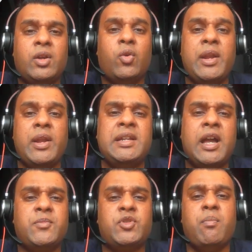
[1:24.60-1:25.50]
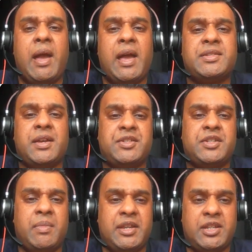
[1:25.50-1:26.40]
When it comes to mass
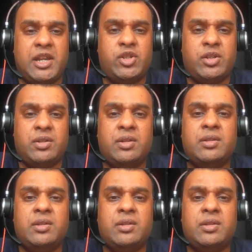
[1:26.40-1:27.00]
customization,